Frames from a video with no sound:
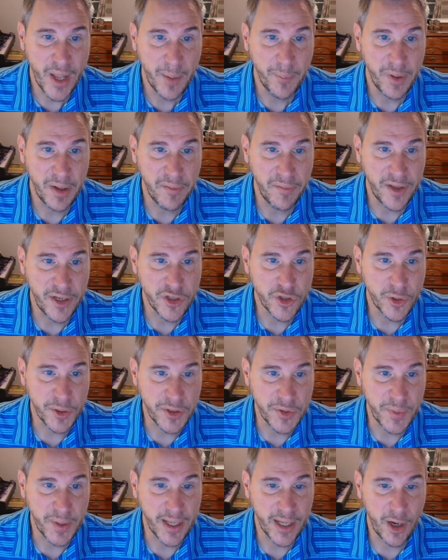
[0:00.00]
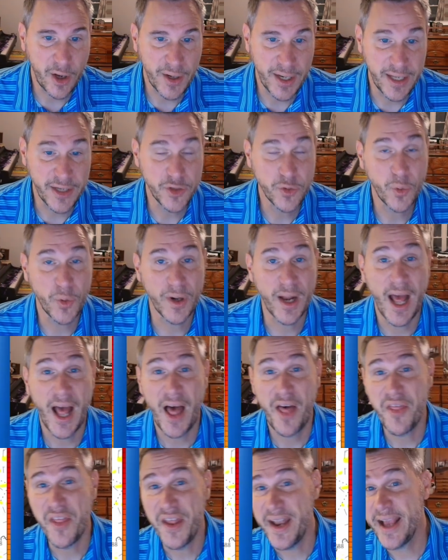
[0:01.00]
But eventually, as we get on in toward
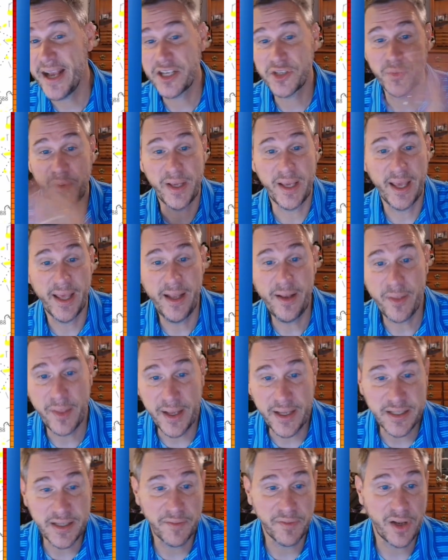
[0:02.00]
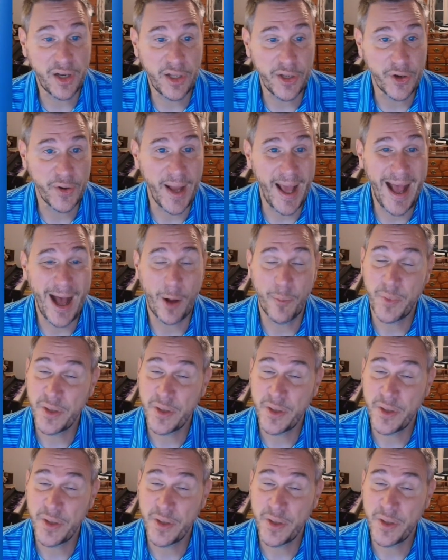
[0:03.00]
the next weekend, things have cleared out.